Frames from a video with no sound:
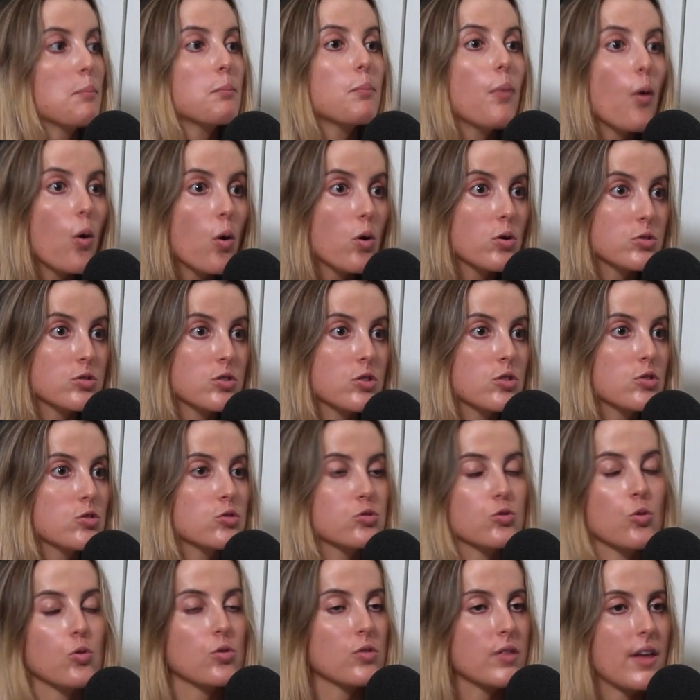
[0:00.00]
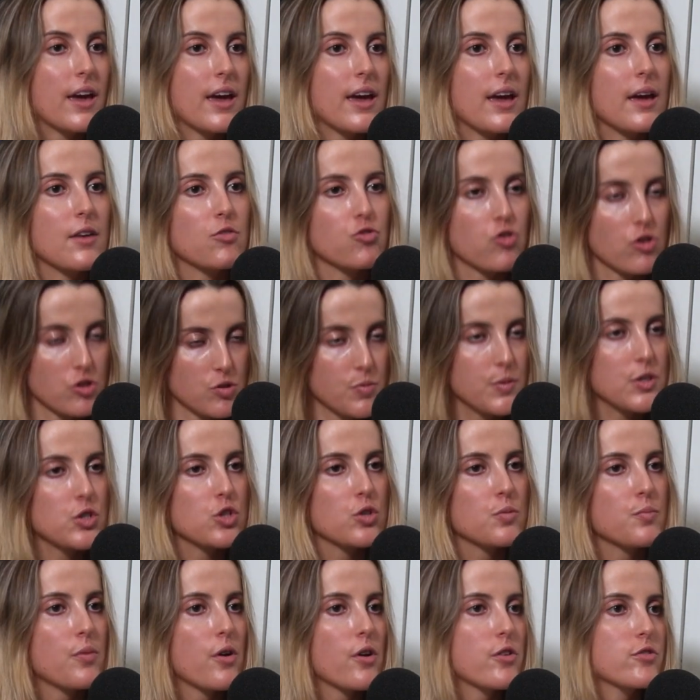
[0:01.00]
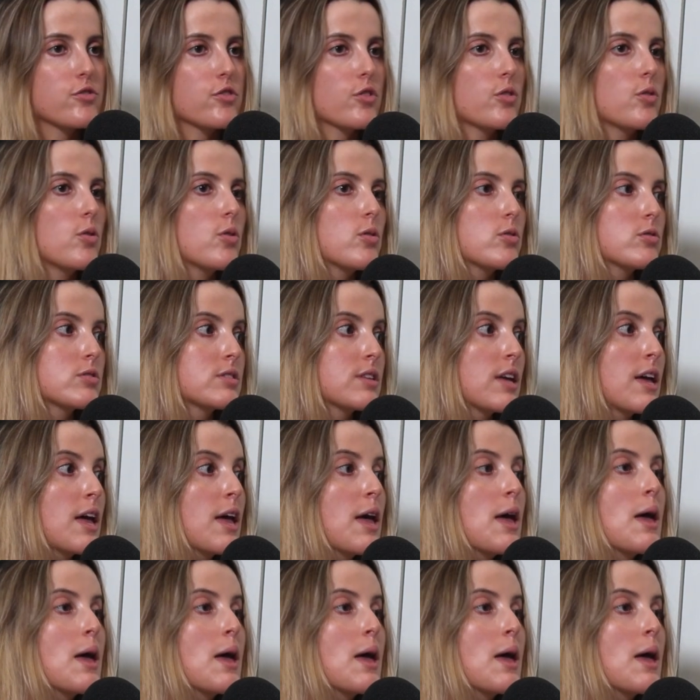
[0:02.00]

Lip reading: portals or their transmission protocols.